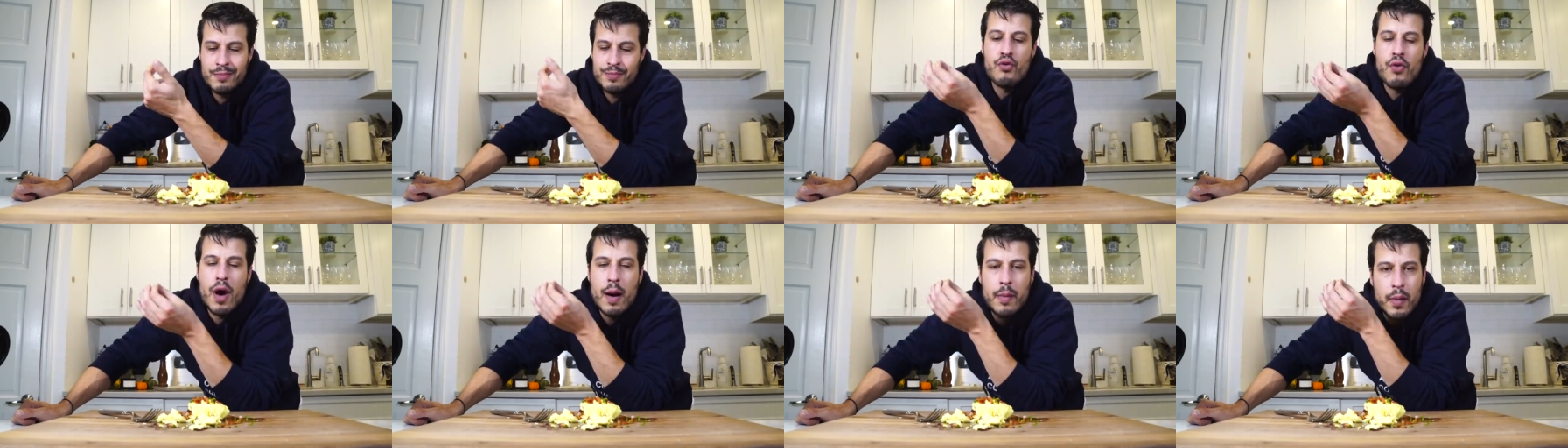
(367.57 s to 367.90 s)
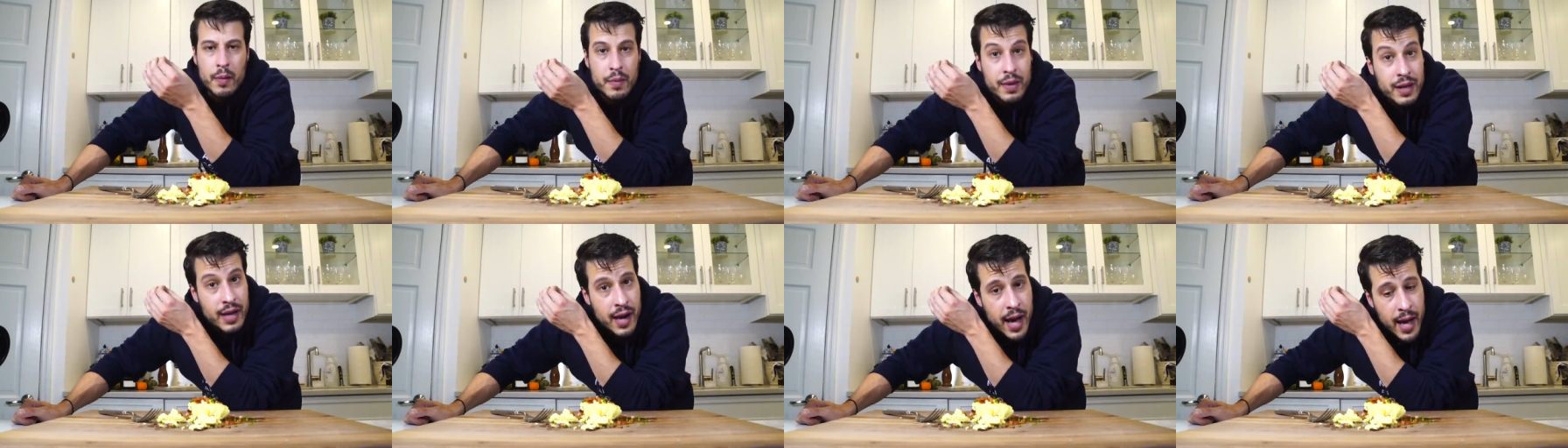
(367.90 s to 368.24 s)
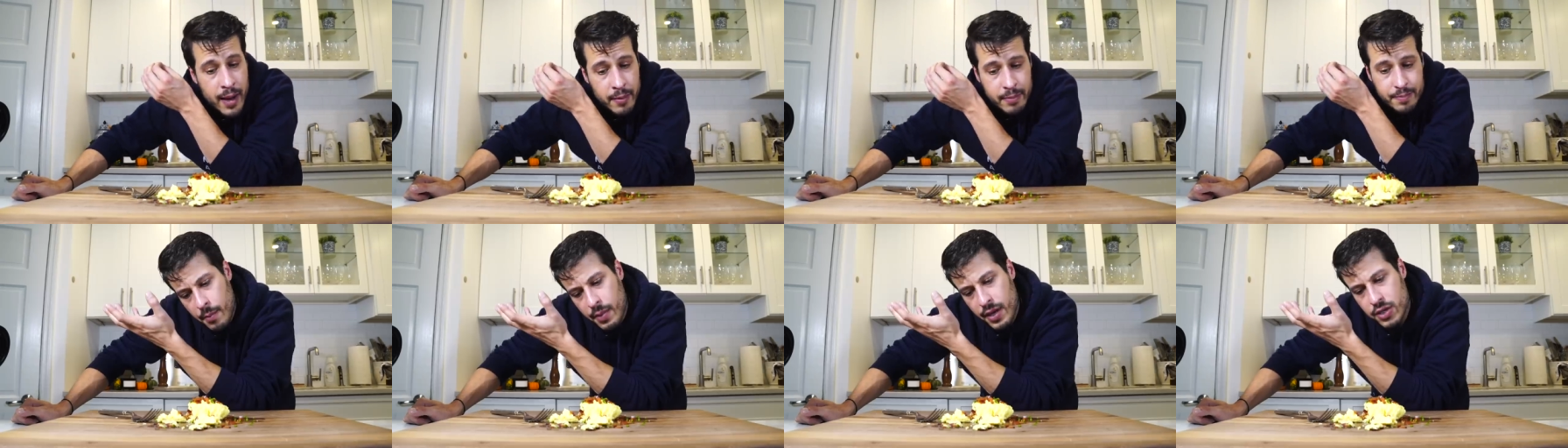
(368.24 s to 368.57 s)
Probably
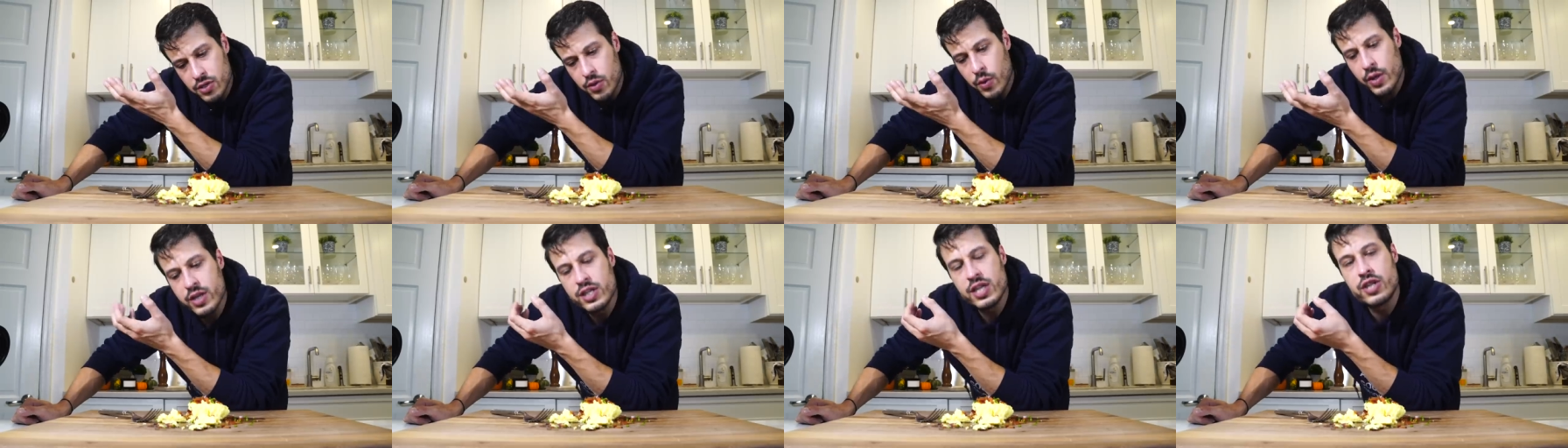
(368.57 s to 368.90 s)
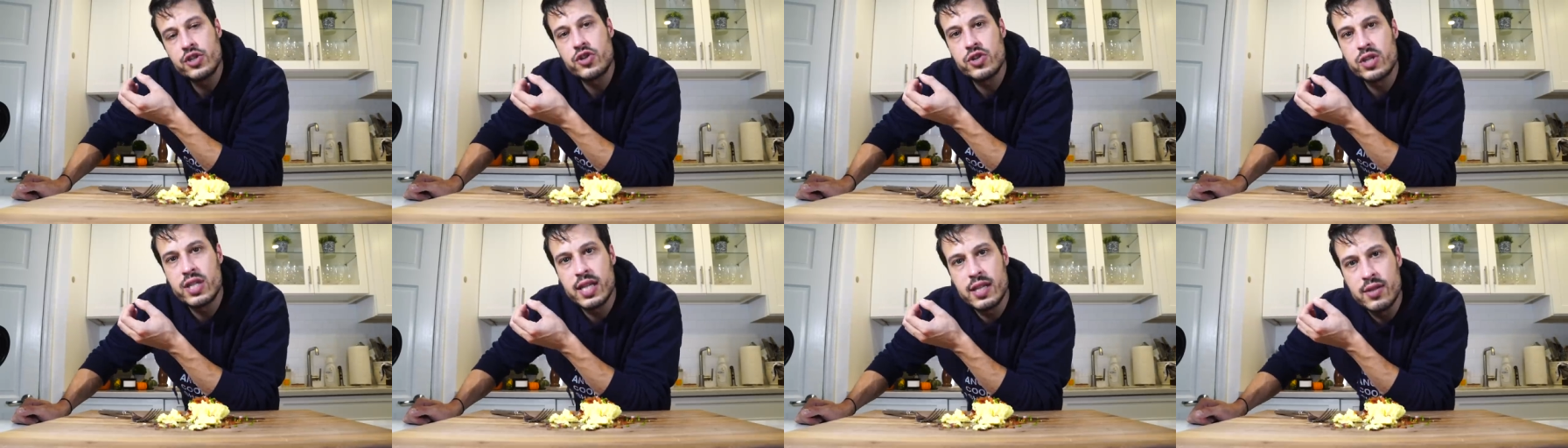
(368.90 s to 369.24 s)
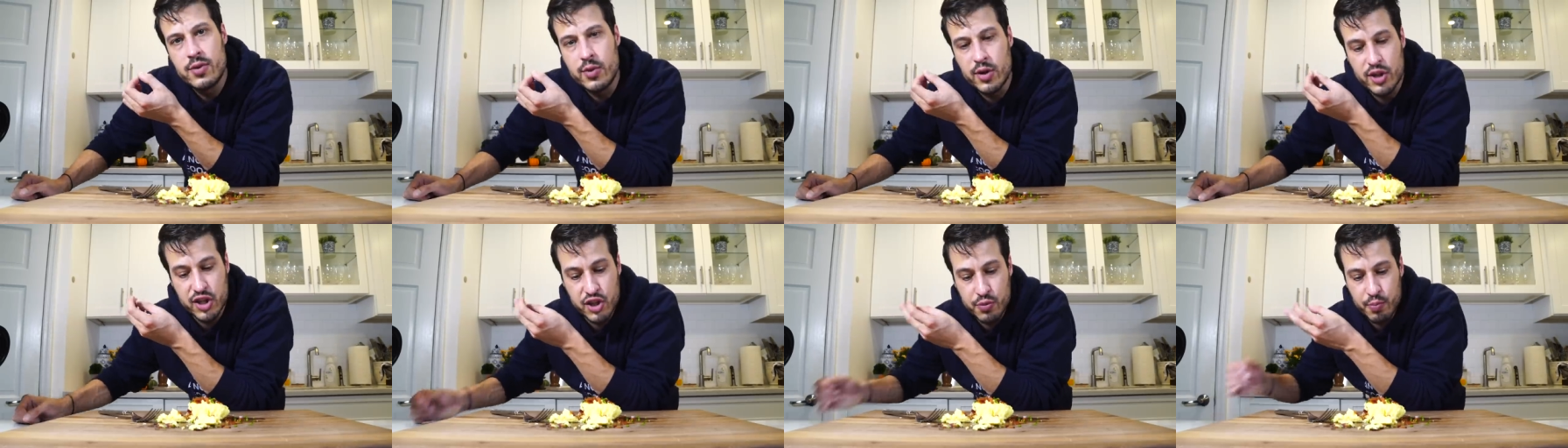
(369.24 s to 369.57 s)
not, but it's always interesting
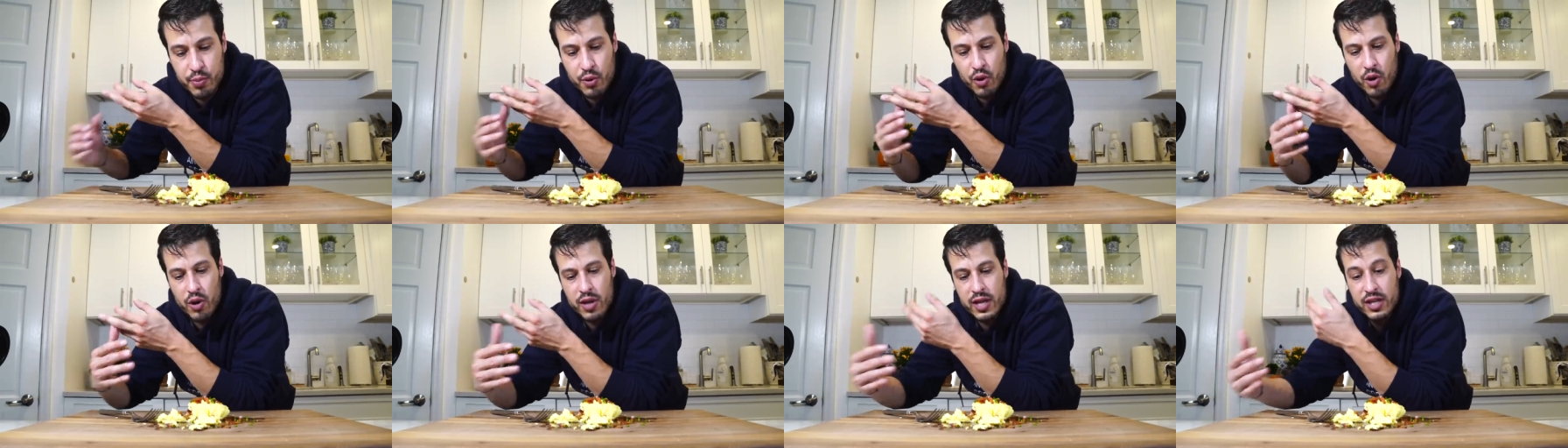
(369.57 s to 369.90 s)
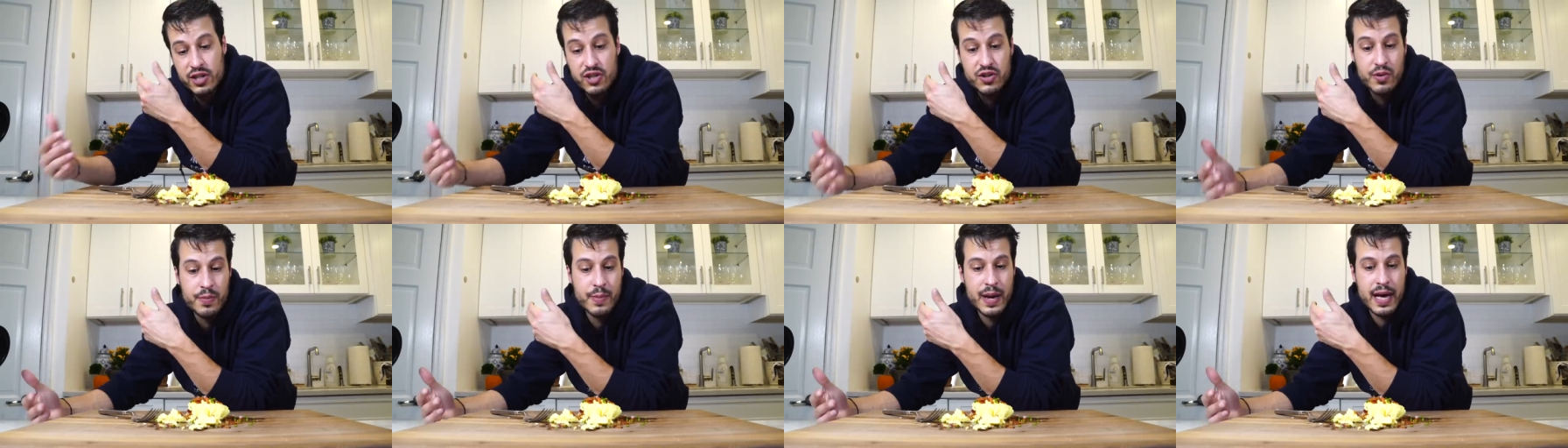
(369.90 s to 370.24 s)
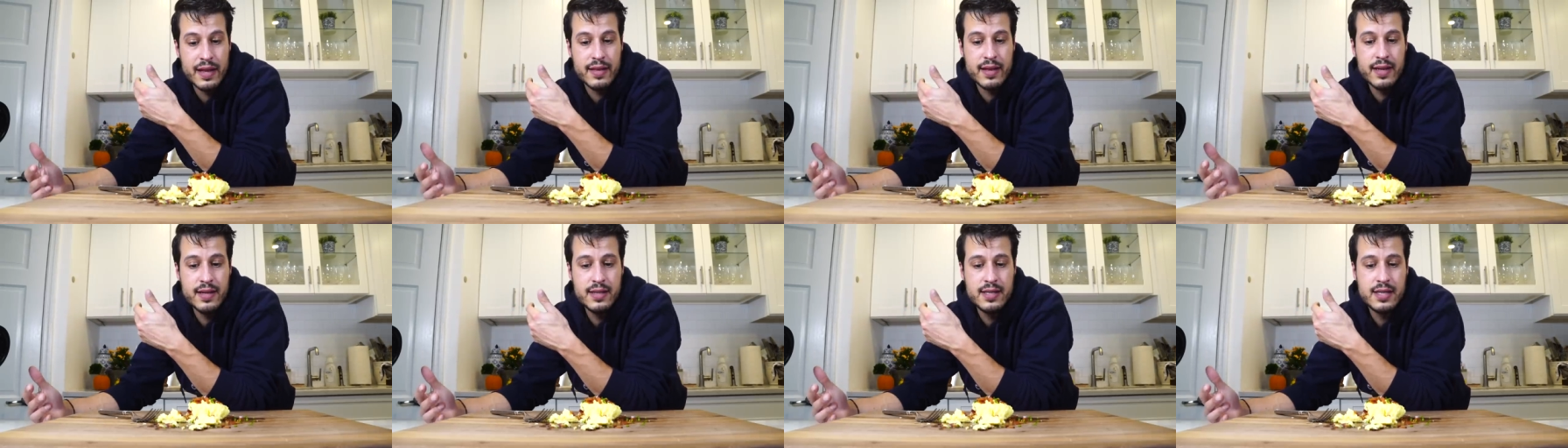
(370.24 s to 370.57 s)
to explore these new
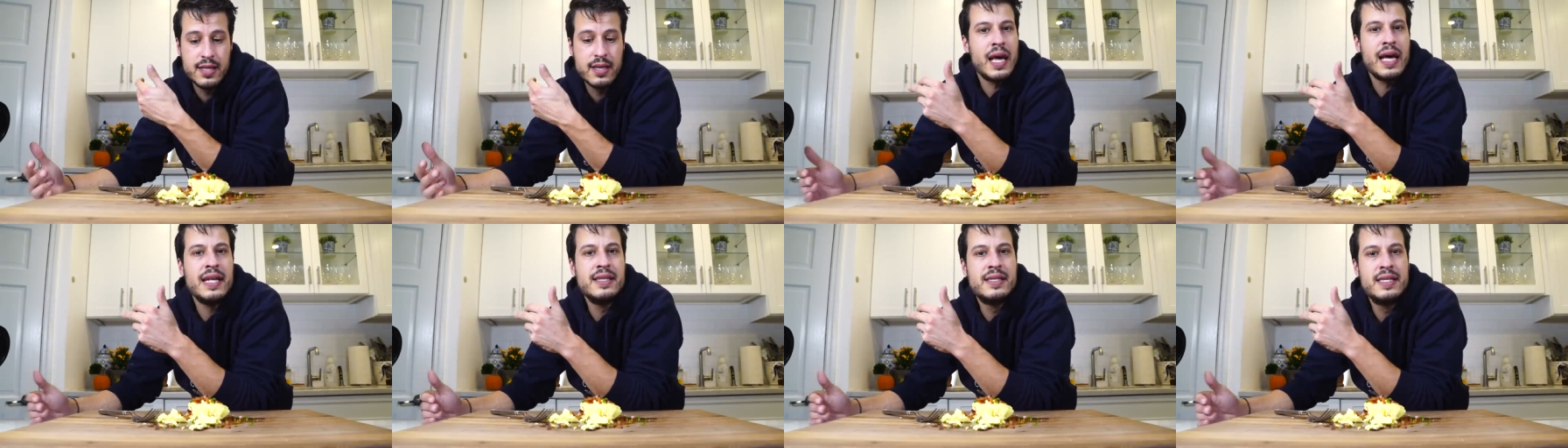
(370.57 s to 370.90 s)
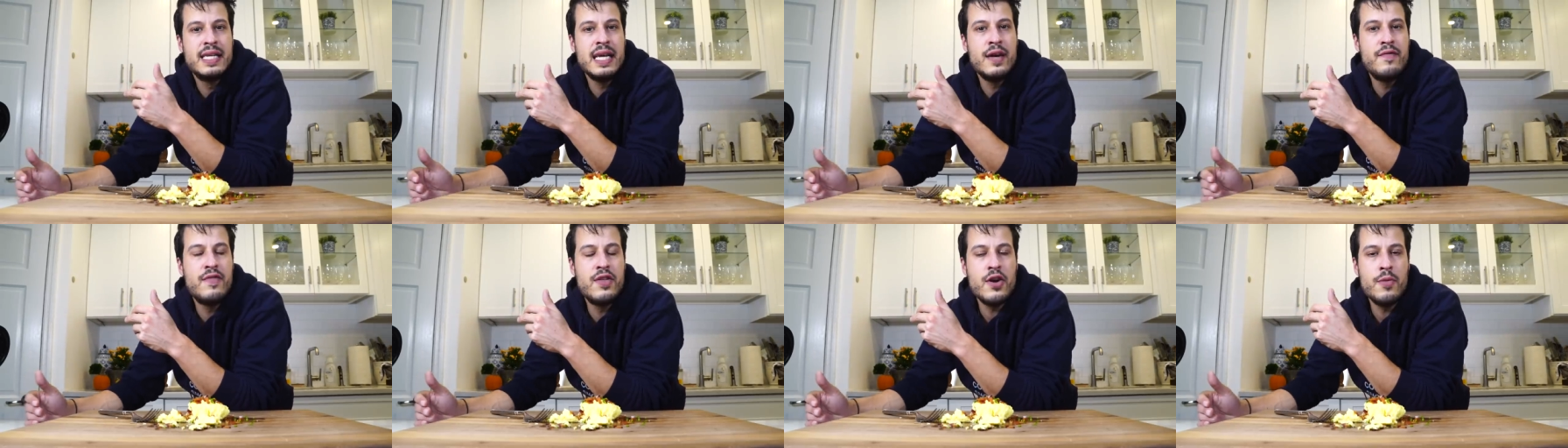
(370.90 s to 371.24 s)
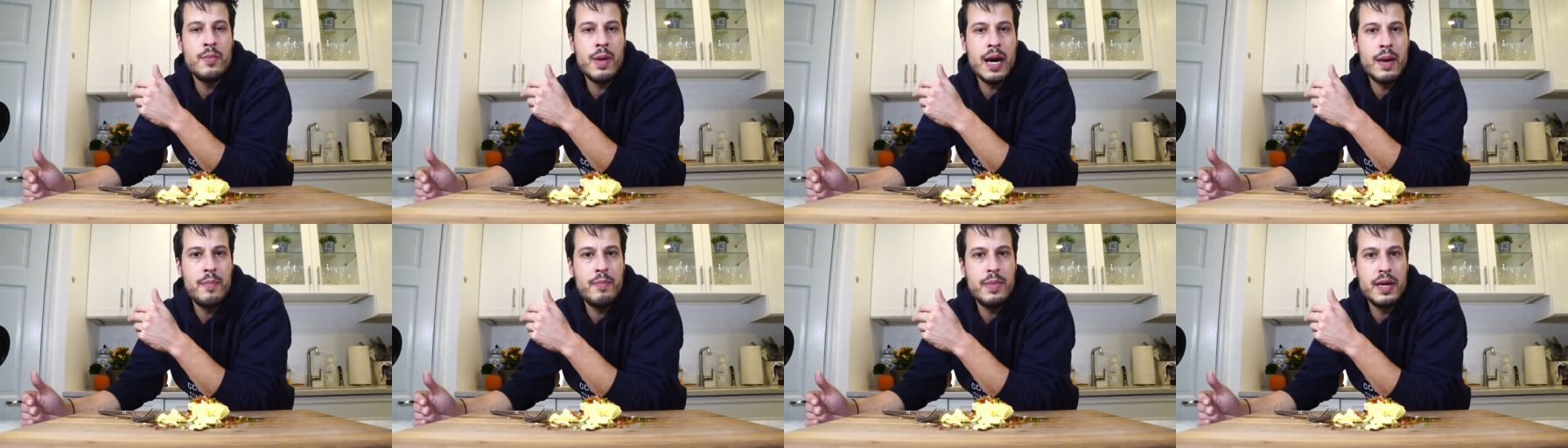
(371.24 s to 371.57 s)
methods and see if there
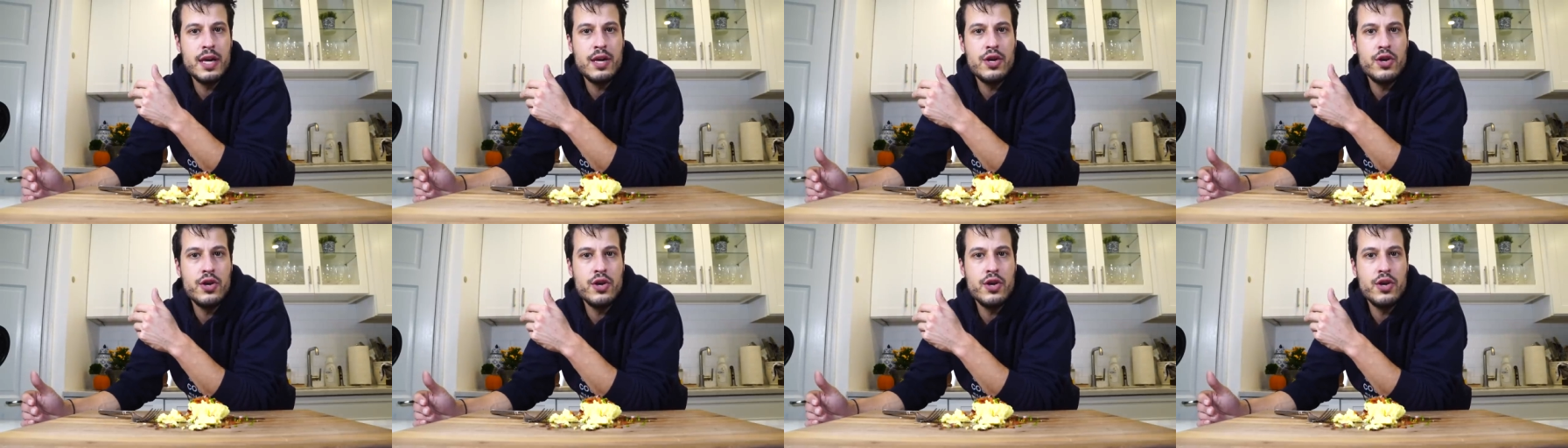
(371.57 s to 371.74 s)
might be